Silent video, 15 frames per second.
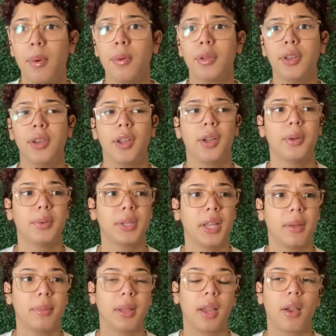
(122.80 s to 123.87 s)

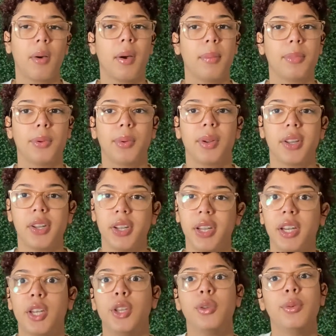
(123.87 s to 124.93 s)
they'll be like, oh, I'm doing
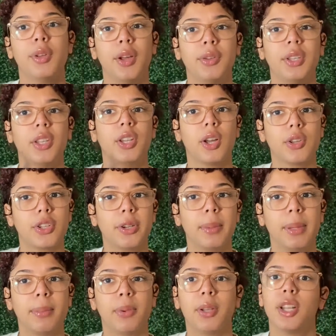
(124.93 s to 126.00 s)
good. Those are the
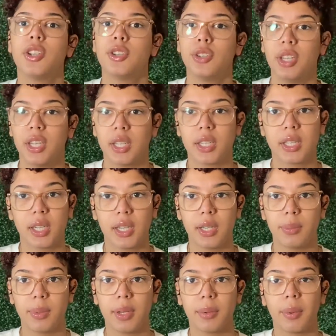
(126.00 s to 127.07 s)
people that you need to study
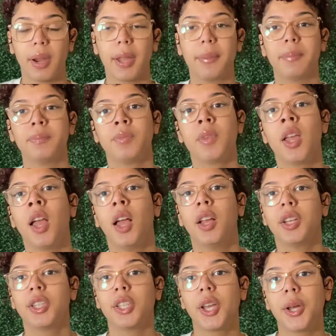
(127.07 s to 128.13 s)
with, right?
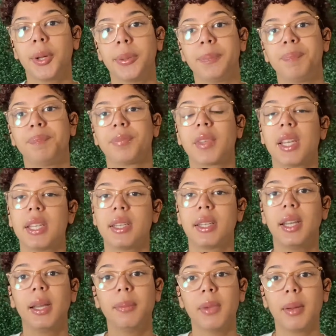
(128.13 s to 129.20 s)
So
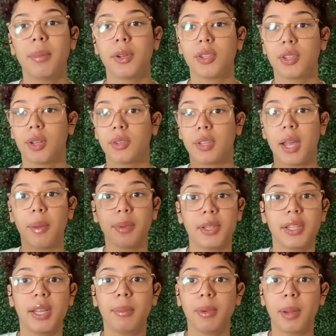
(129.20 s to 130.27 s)
that was
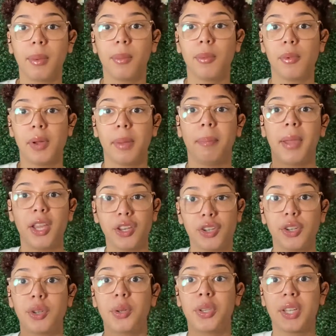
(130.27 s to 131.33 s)
tip number 1. Make
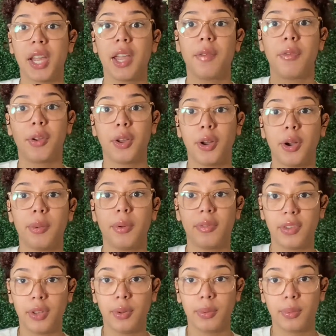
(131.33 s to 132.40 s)
sure you stay for your
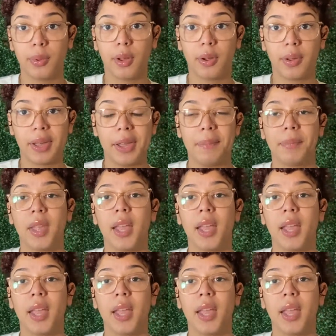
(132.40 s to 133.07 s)
review, okay?